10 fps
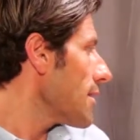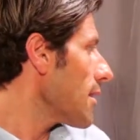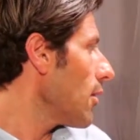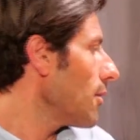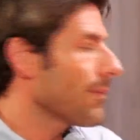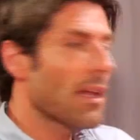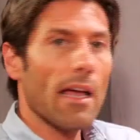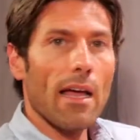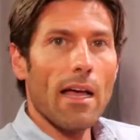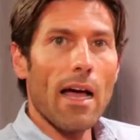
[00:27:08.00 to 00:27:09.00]
So
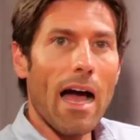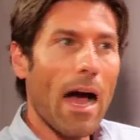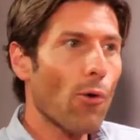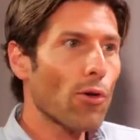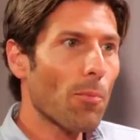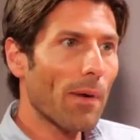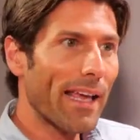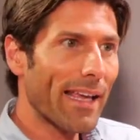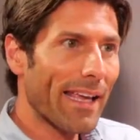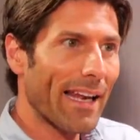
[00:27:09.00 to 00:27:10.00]
how
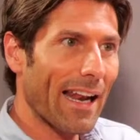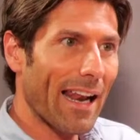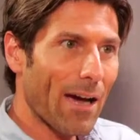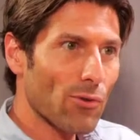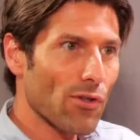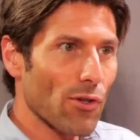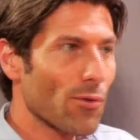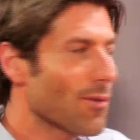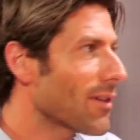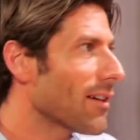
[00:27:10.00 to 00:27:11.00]
YOUPLAY can allows you
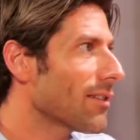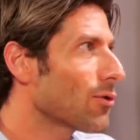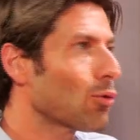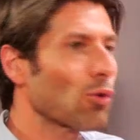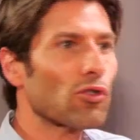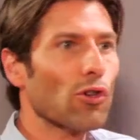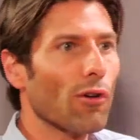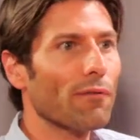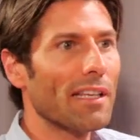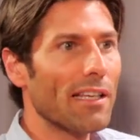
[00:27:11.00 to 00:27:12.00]
to
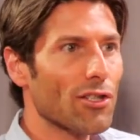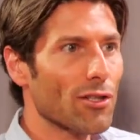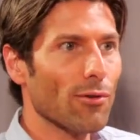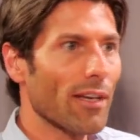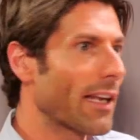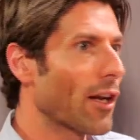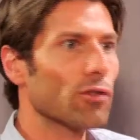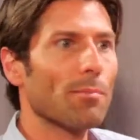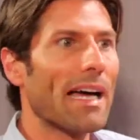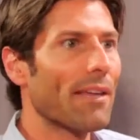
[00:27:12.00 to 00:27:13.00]
solve the issue in
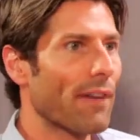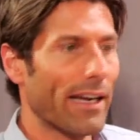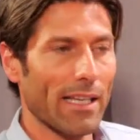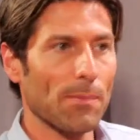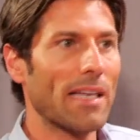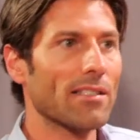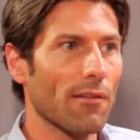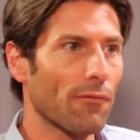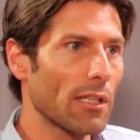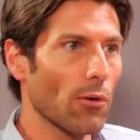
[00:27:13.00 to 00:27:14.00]
not buying very expensive
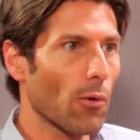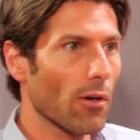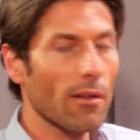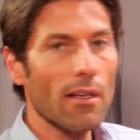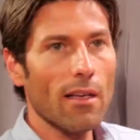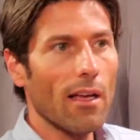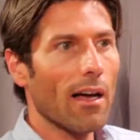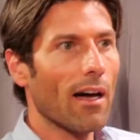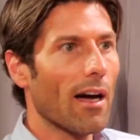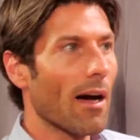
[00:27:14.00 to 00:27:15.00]
video wall.
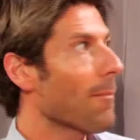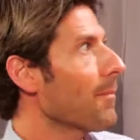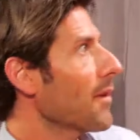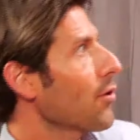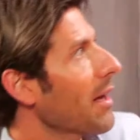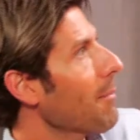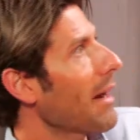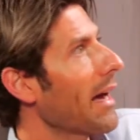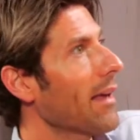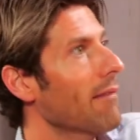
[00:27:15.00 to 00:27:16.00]
You can
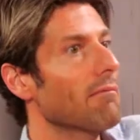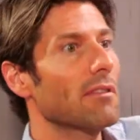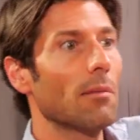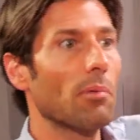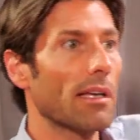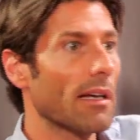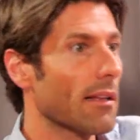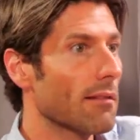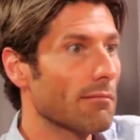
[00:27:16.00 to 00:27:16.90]
buy typical